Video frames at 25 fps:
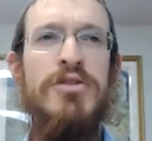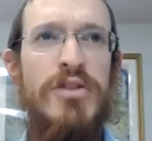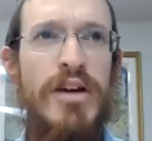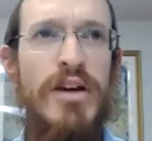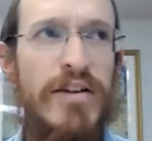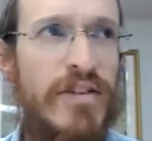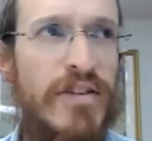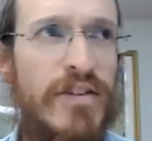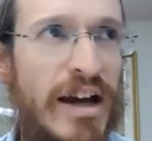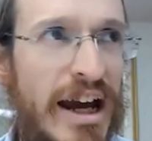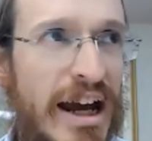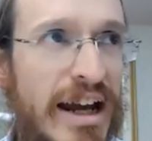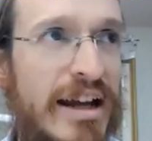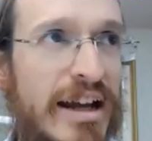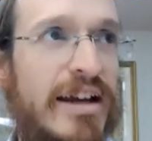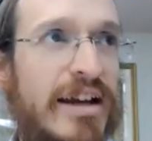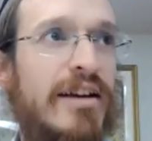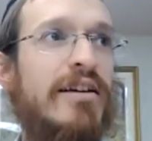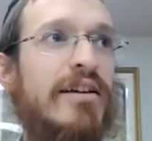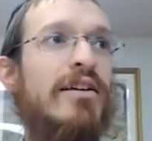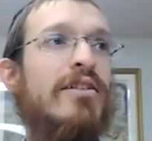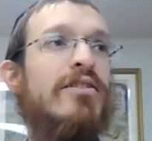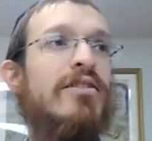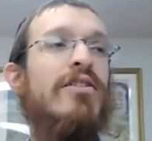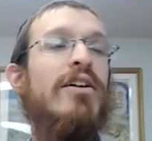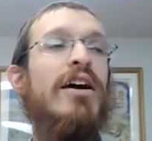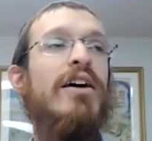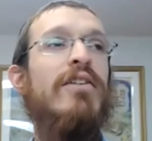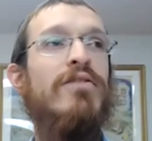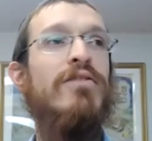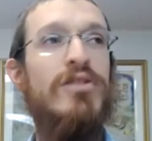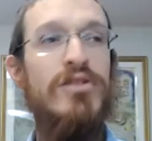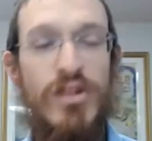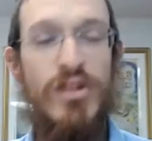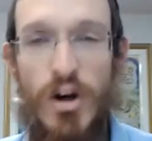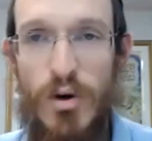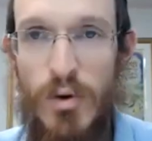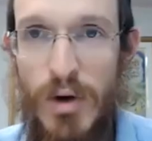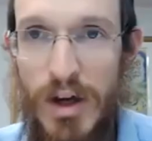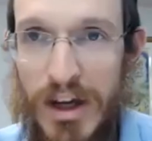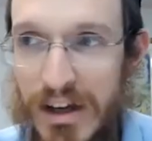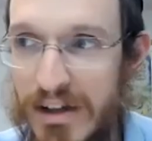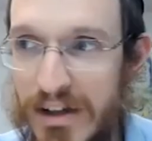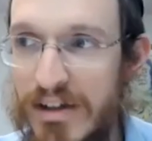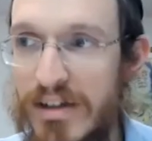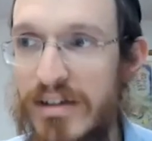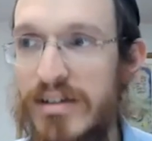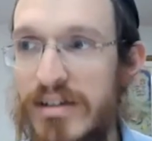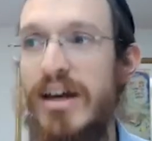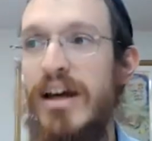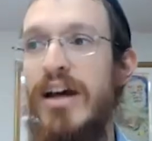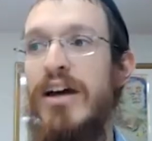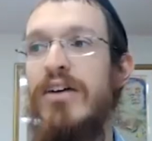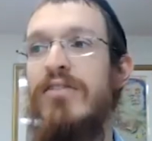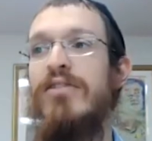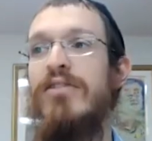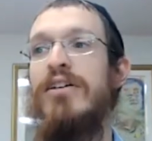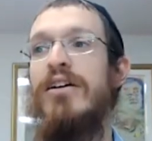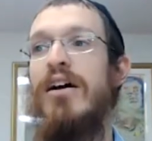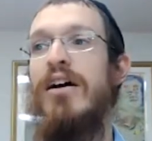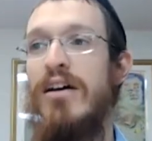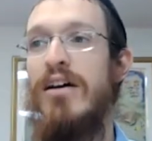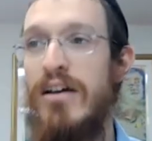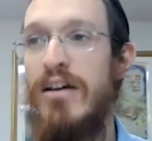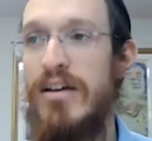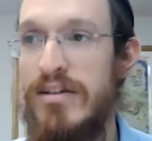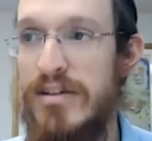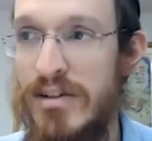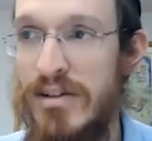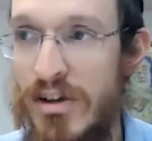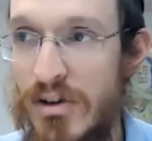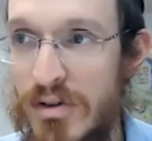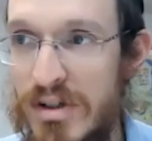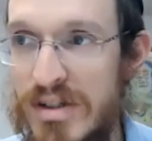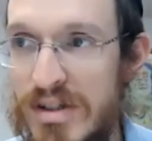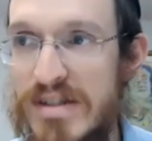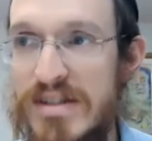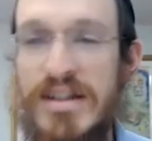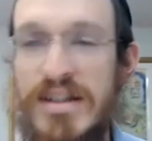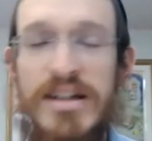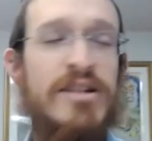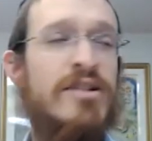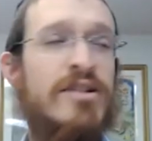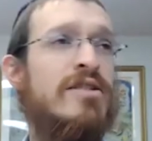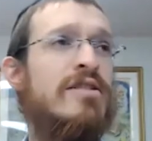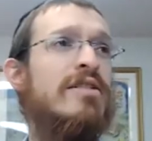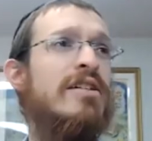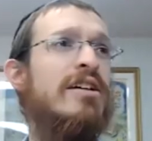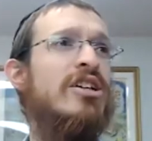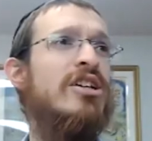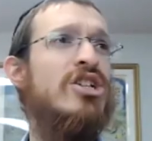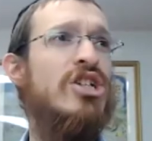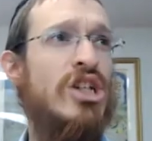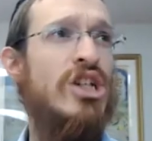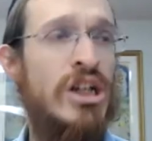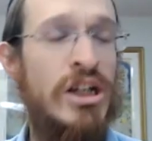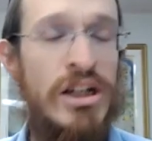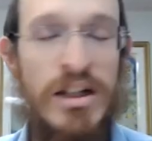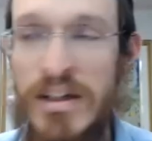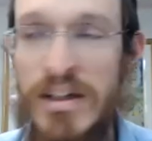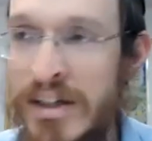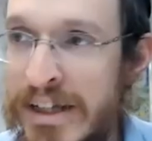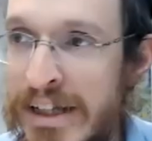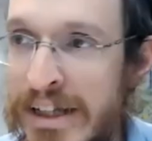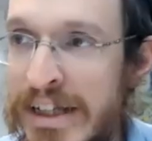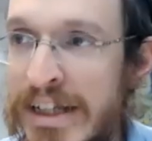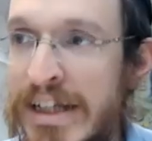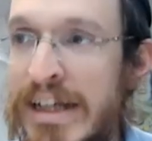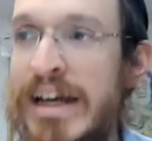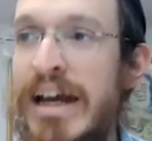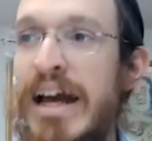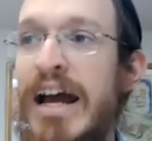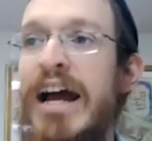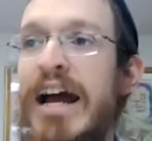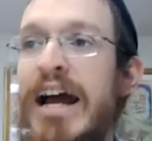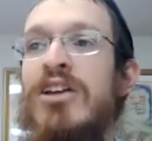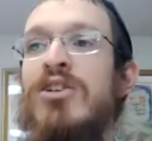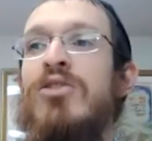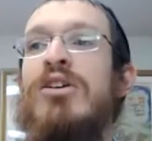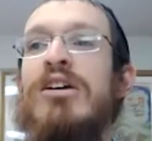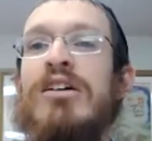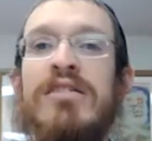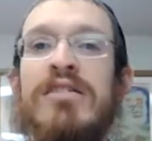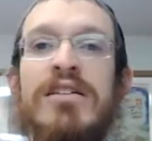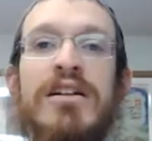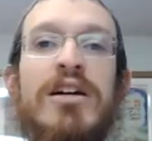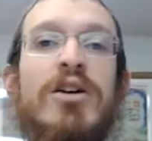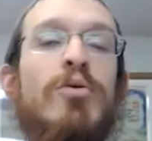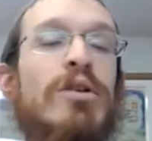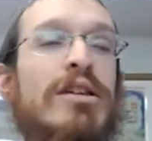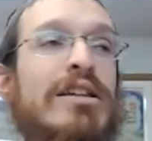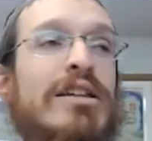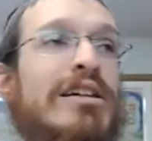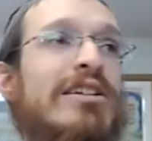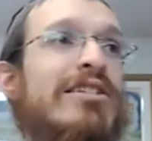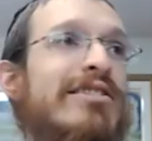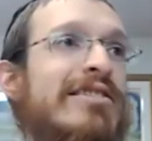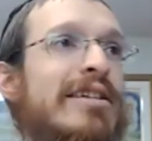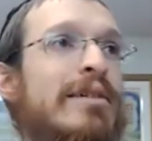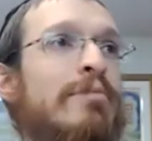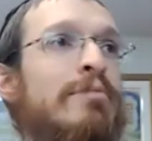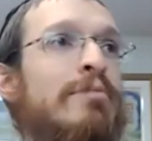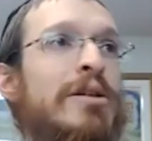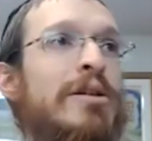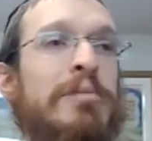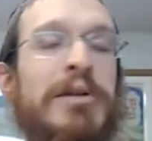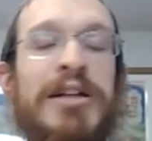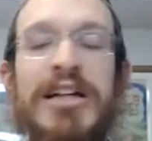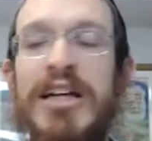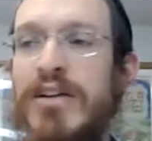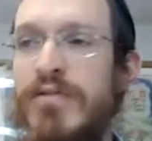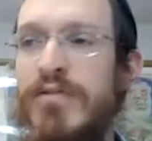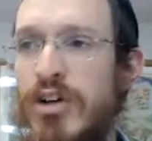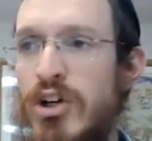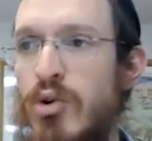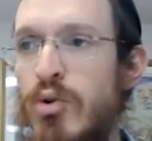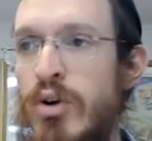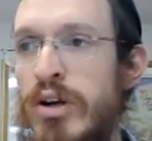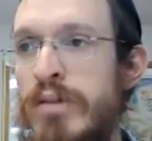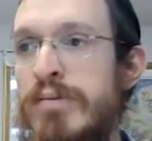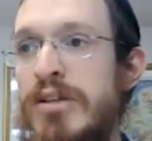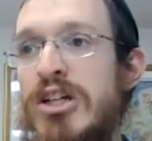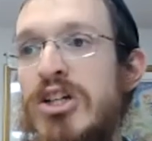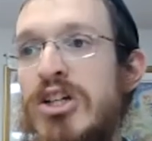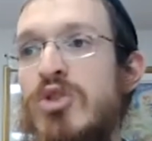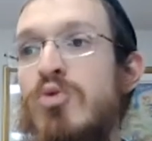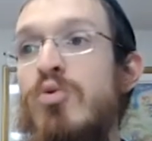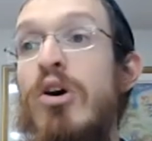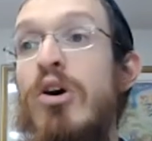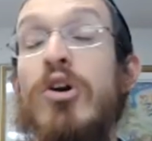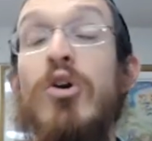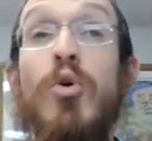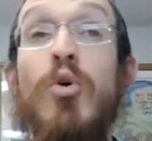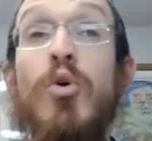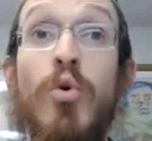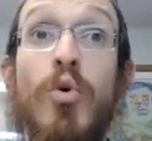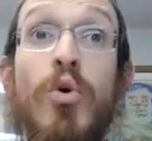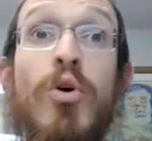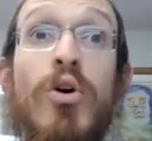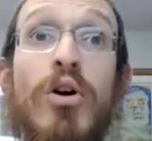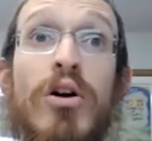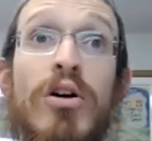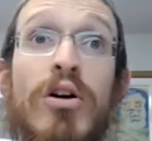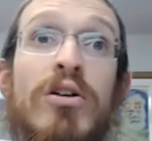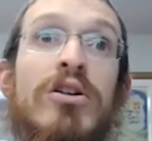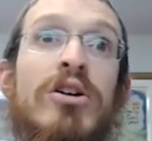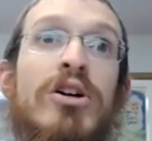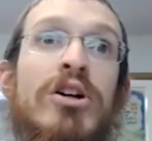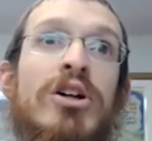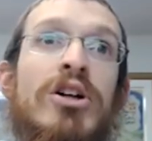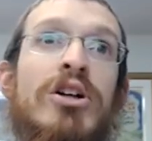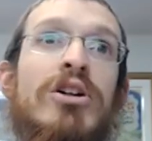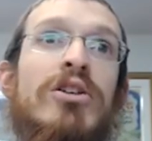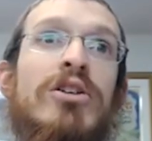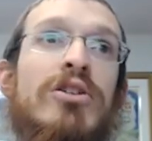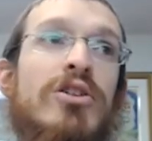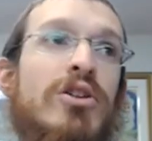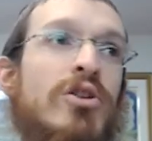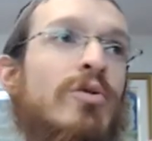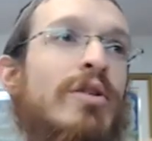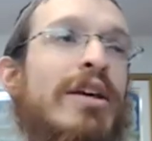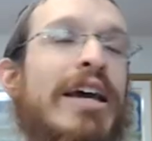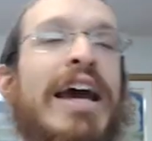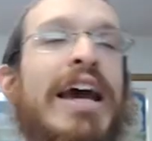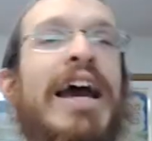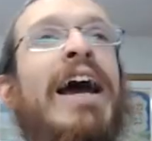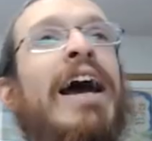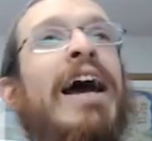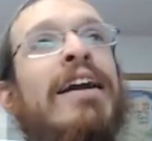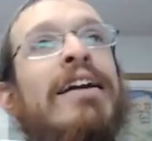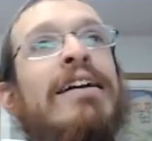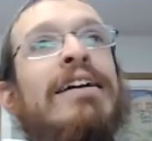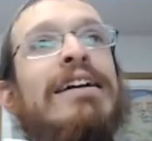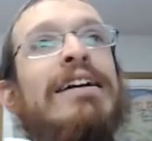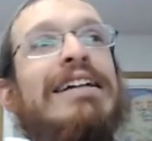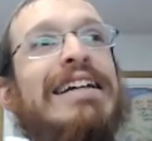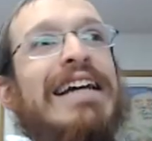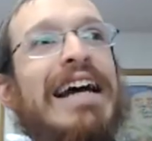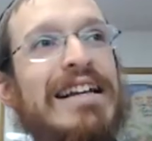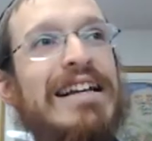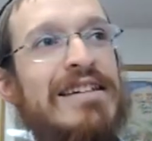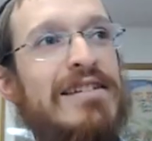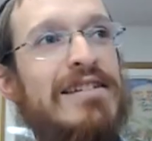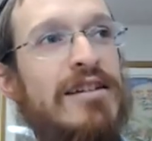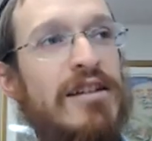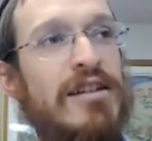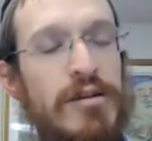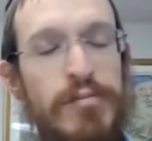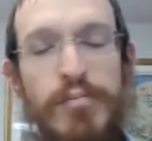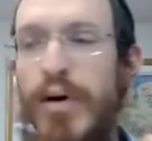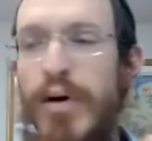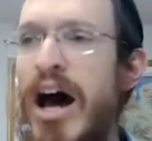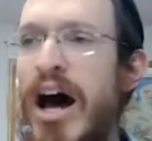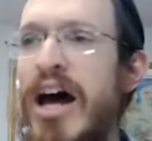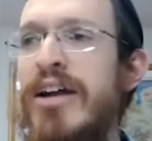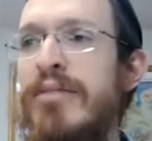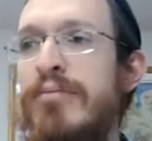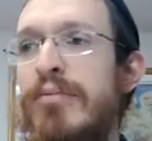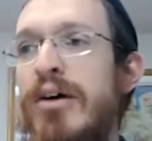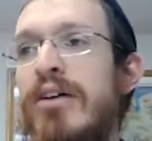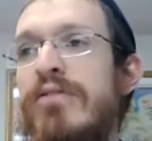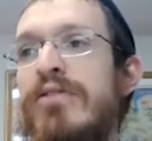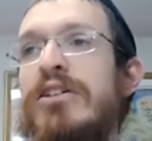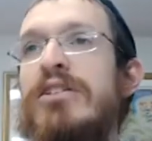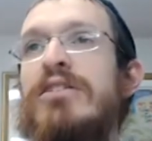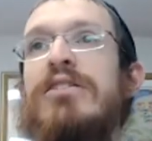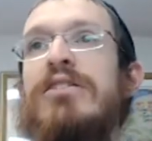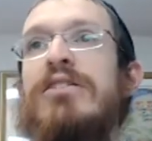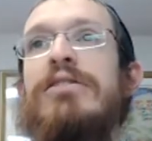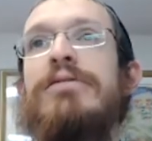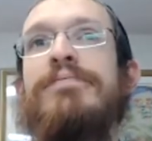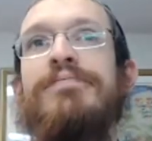You have a headache, and you have a toe ache, and you have a skin is itching, and you can deal with each symptom and give a cream to each one, or you can get to the bottom of it